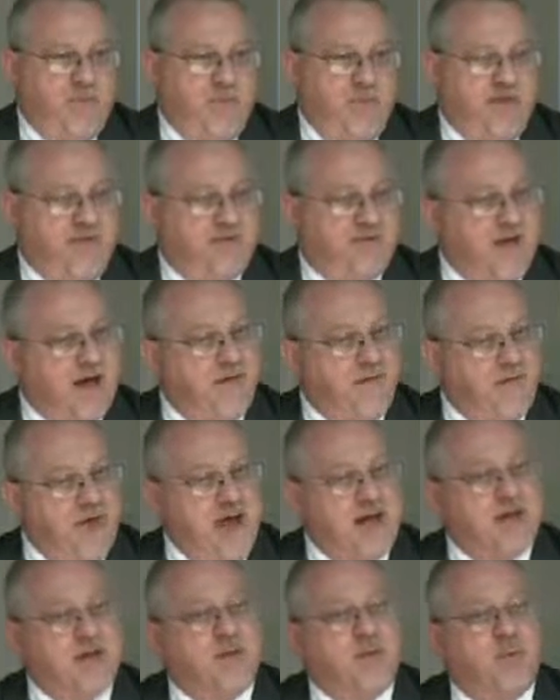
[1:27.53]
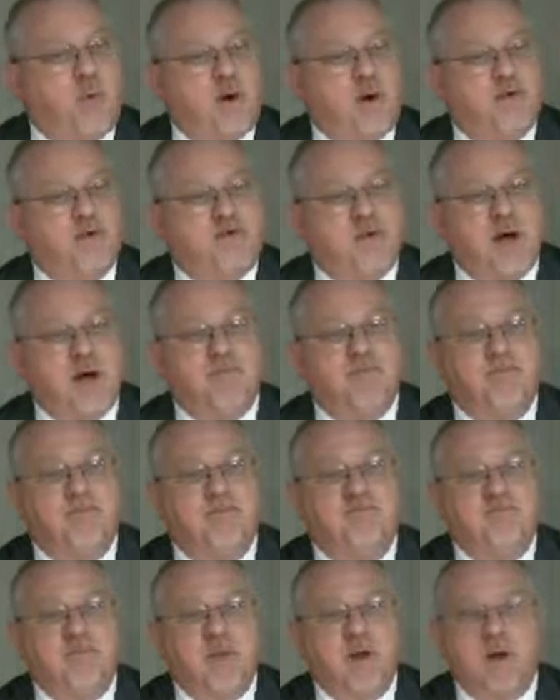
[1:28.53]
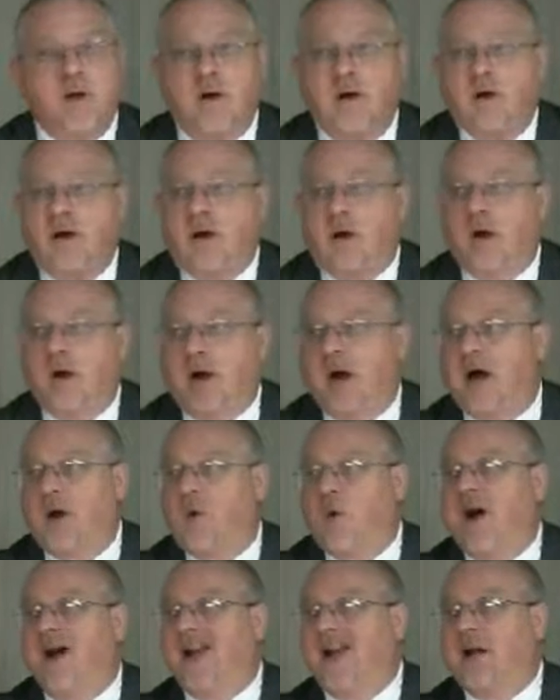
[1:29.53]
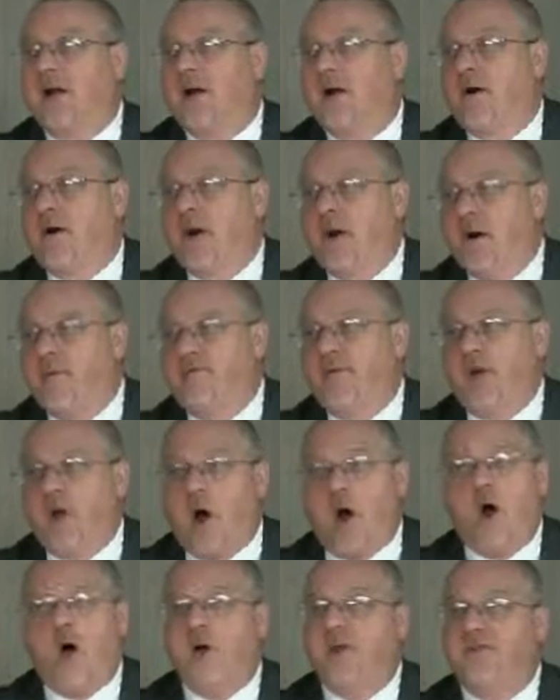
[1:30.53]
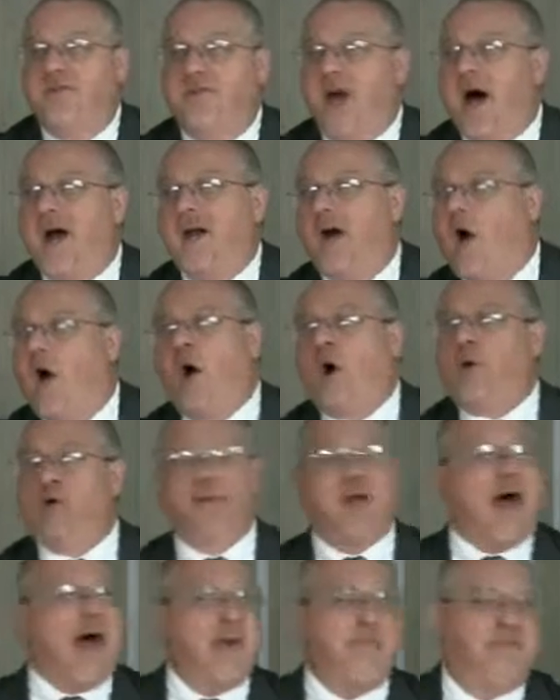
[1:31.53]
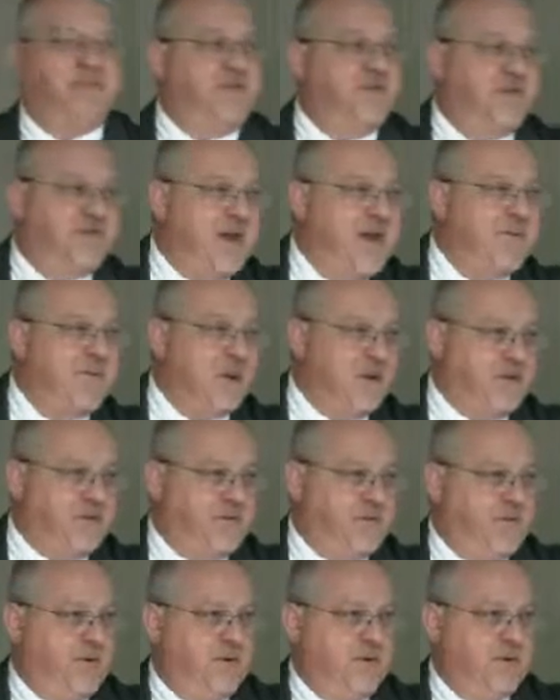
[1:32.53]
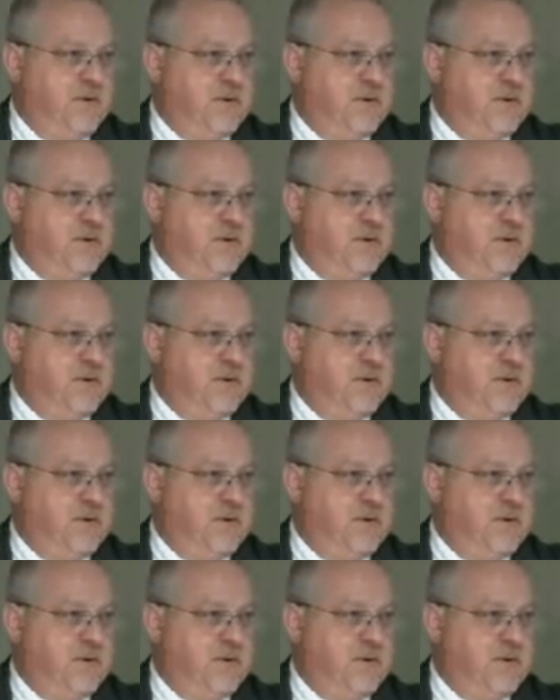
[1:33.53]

This, I think, is where some are not quite clear enough. The law is not all types and symbols.